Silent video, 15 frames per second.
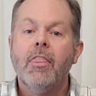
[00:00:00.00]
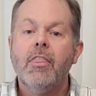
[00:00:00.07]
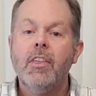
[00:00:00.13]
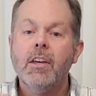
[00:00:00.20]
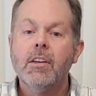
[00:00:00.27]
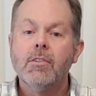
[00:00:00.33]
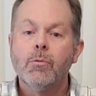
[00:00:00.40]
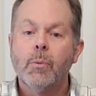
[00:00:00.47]

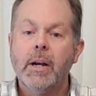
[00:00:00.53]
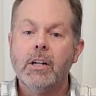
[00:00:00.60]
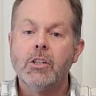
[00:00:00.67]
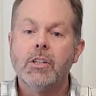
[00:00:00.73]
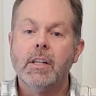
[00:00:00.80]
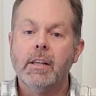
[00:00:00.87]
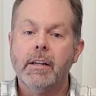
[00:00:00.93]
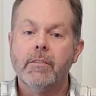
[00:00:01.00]
This
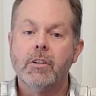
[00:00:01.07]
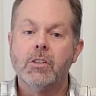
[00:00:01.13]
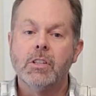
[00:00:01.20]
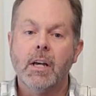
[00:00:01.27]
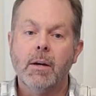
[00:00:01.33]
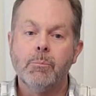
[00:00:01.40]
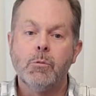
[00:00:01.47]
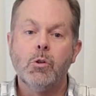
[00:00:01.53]
wrench delivers
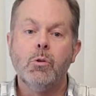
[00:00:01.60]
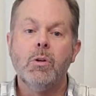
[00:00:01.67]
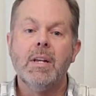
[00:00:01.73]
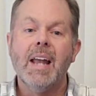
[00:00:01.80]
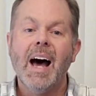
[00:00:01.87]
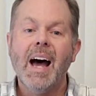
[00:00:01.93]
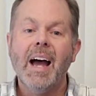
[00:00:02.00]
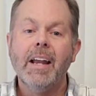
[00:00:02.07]
up to
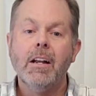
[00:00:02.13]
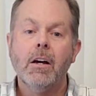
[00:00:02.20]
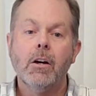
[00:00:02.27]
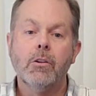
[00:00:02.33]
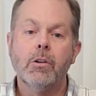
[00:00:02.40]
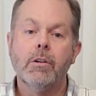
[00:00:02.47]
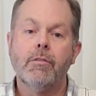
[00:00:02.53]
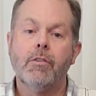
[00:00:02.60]

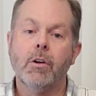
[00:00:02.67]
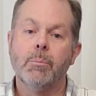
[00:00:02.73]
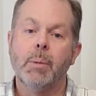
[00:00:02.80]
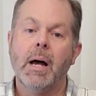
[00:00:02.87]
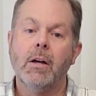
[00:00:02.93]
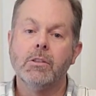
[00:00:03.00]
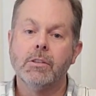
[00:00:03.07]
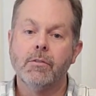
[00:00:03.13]
900
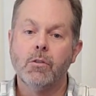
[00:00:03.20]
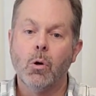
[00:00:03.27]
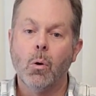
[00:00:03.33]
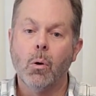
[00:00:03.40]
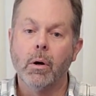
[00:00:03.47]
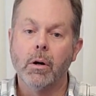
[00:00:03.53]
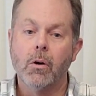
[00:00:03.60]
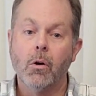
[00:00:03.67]
foot-pounds of
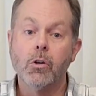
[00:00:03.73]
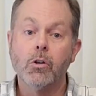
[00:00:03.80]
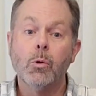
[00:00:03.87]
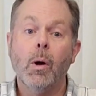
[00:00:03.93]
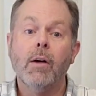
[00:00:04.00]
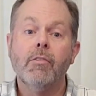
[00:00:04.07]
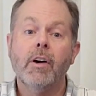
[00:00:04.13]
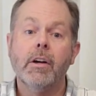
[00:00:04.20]
torque, or
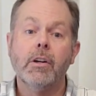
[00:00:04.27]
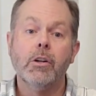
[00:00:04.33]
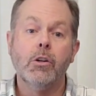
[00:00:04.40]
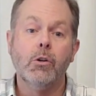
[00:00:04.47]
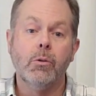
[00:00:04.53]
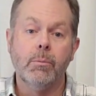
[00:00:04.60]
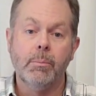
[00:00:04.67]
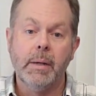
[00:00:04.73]
1,200
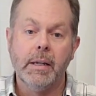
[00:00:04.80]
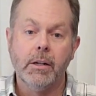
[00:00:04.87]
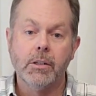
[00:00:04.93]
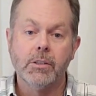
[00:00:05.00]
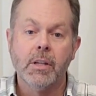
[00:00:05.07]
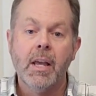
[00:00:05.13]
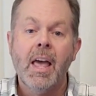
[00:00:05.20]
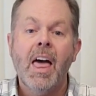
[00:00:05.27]
Newton
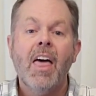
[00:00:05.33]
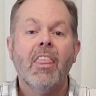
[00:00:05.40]
meters.